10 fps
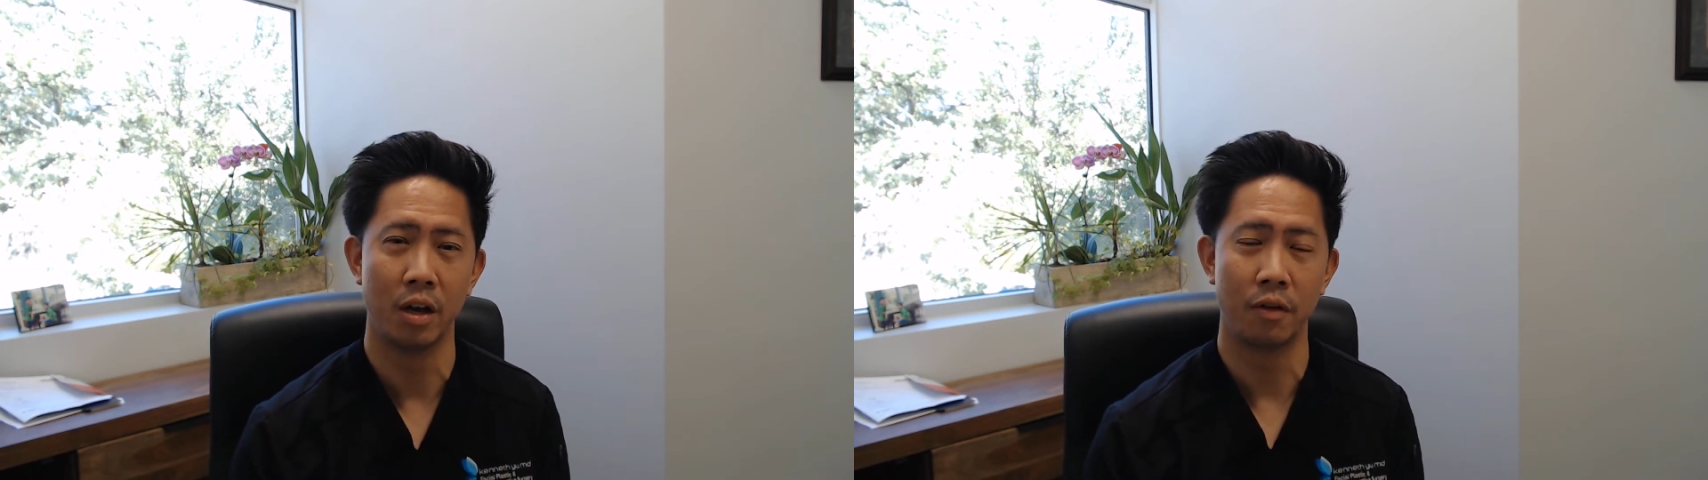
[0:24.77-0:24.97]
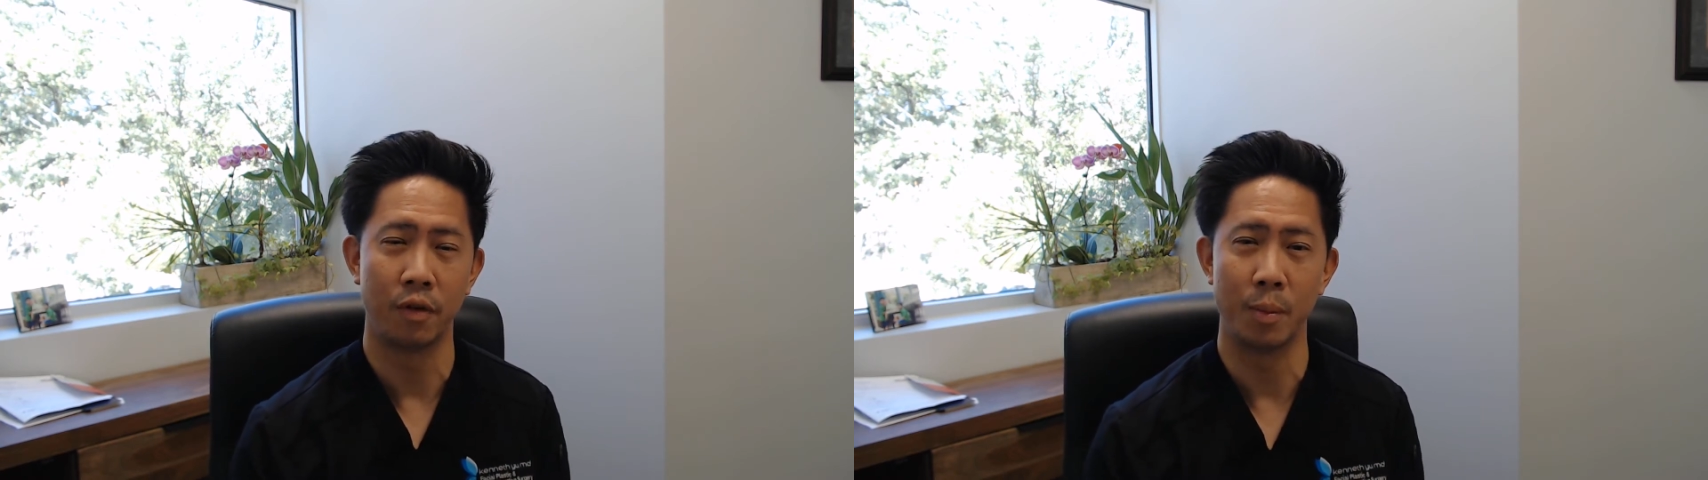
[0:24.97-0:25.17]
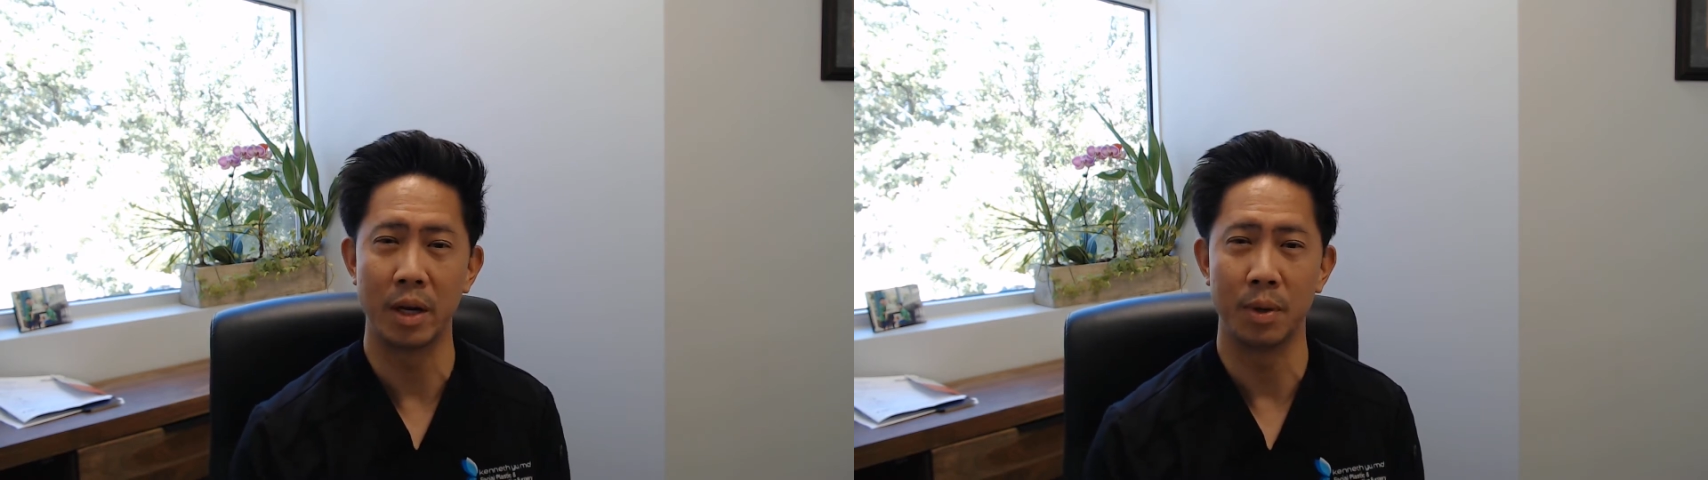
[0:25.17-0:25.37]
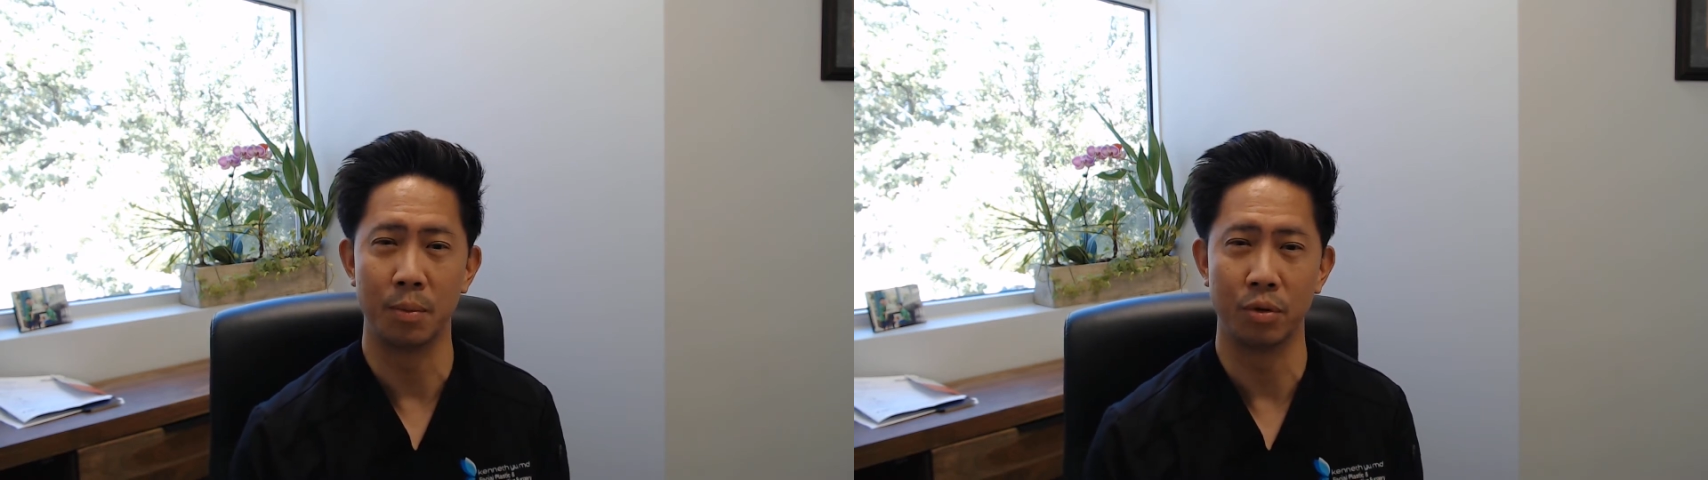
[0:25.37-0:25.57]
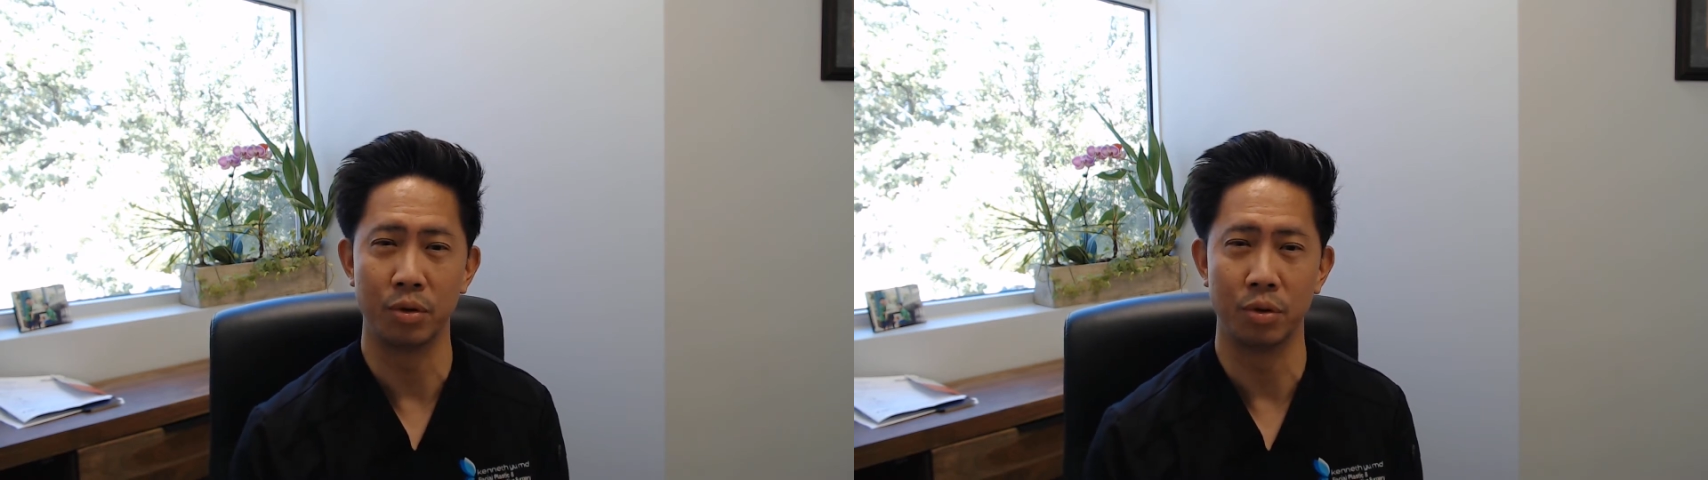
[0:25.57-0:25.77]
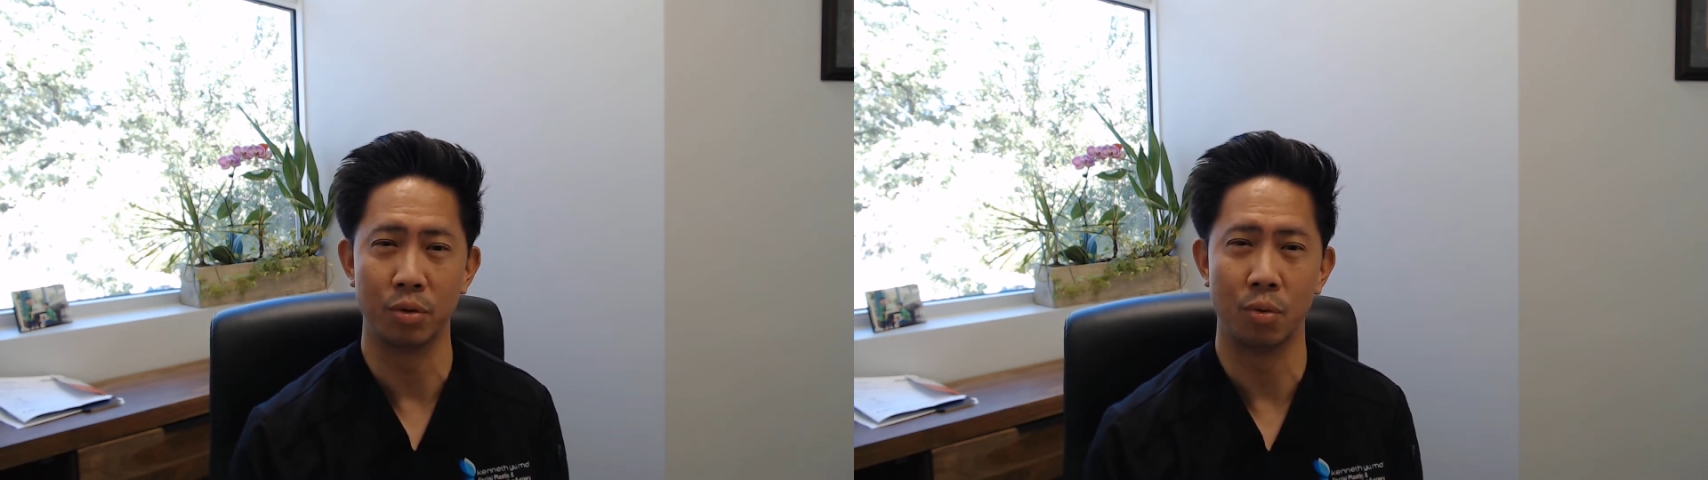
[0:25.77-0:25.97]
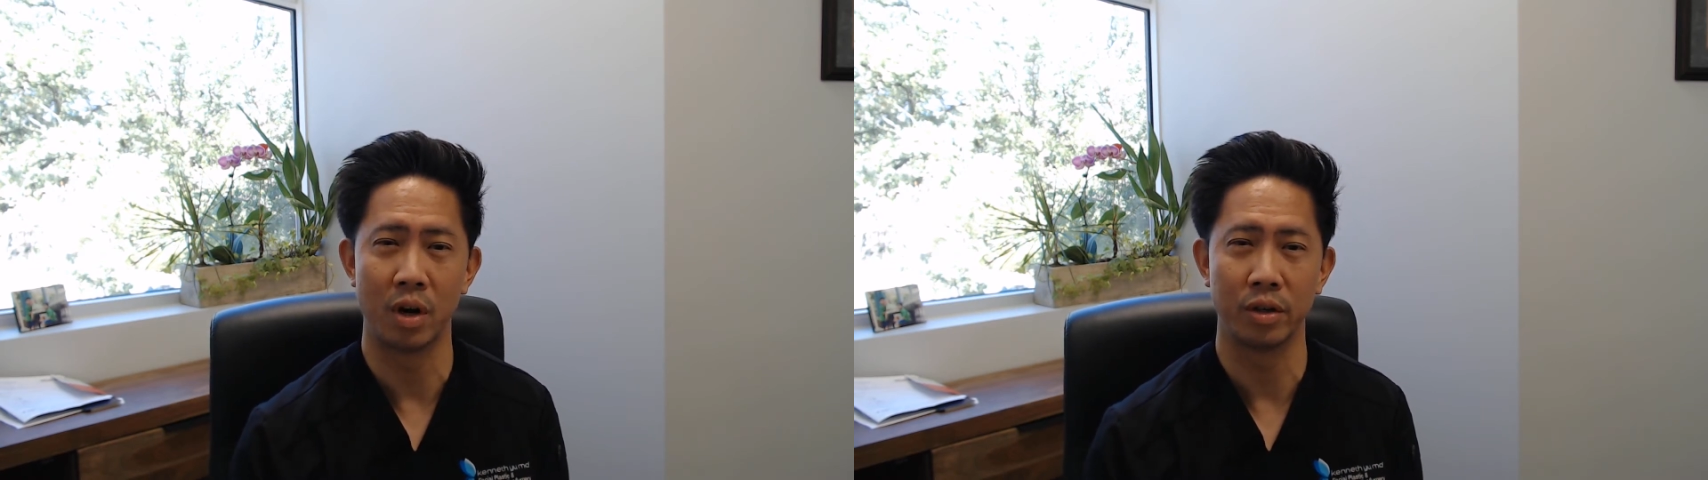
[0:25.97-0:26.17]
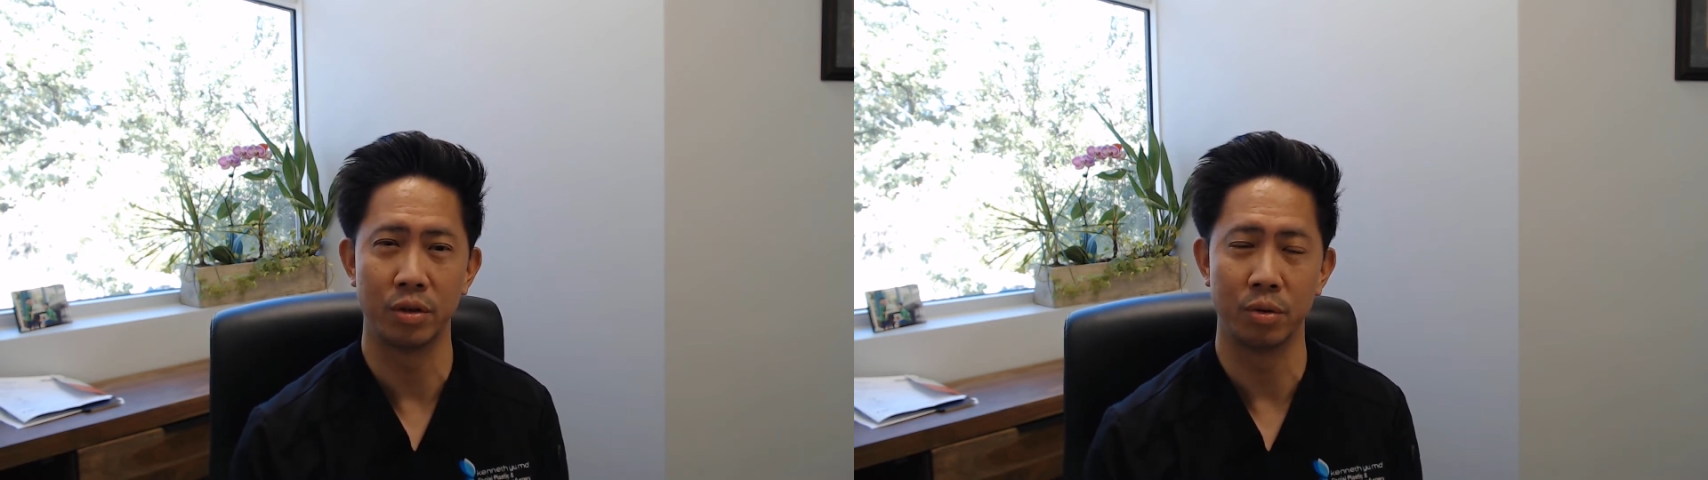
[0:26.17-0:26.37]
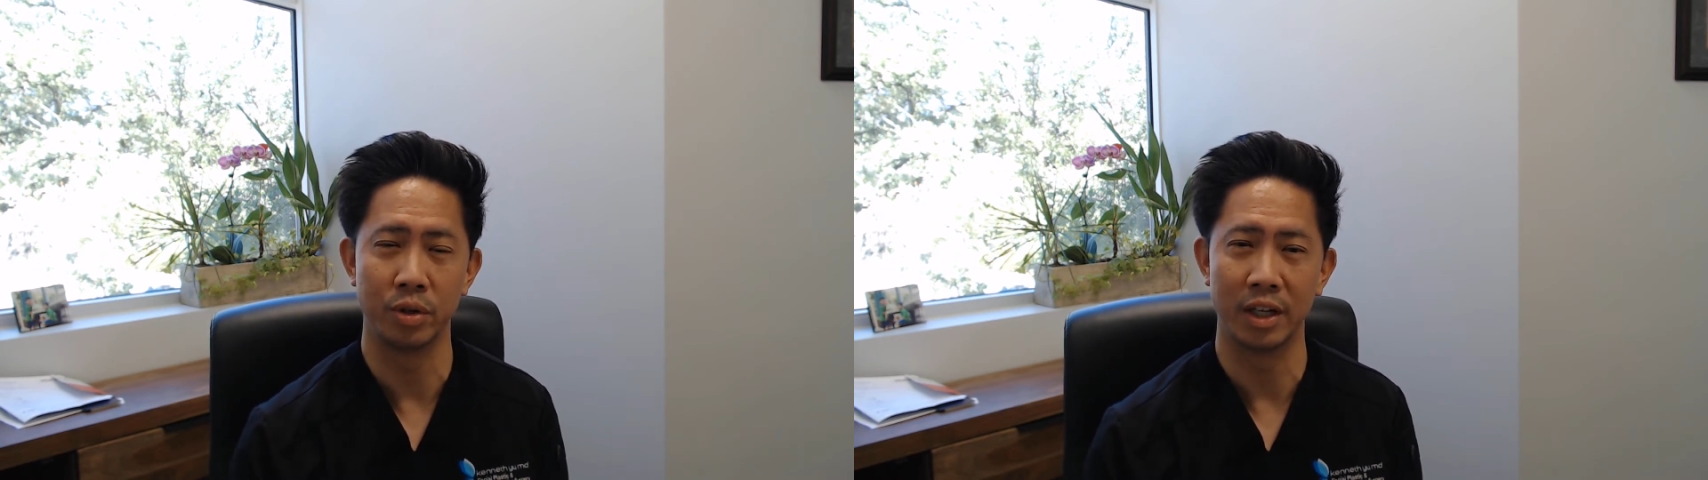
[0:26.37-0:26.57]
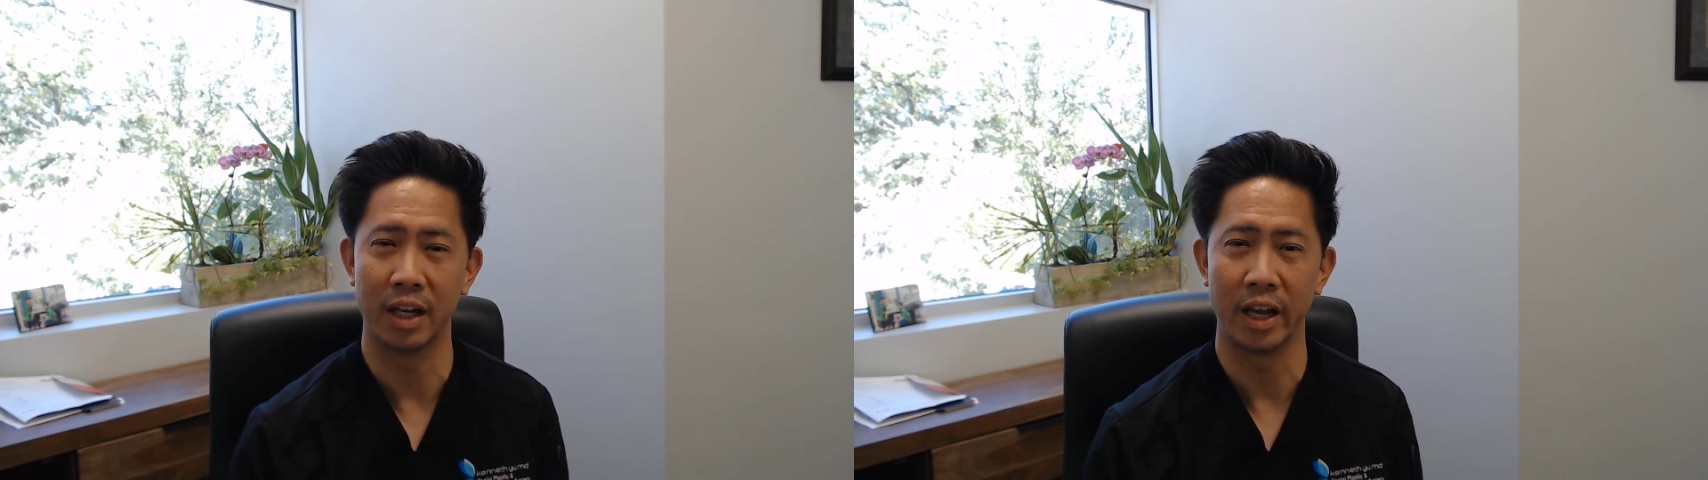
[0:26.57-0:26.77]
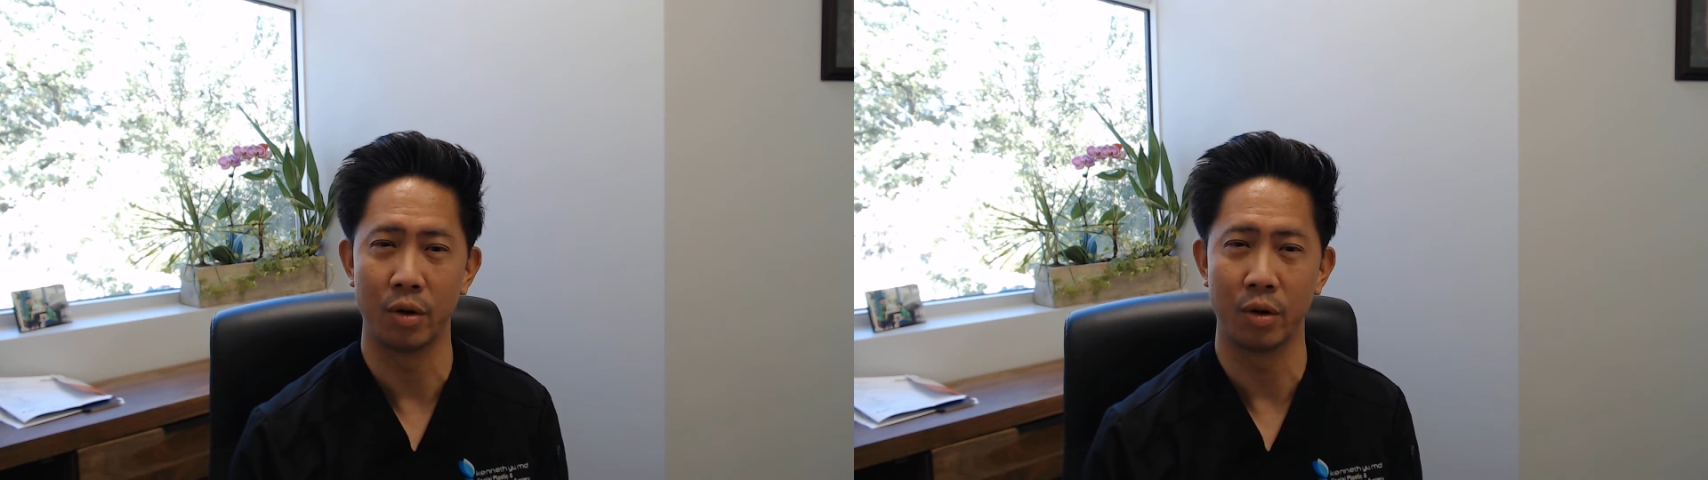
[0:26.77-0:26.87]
for many people to want to delay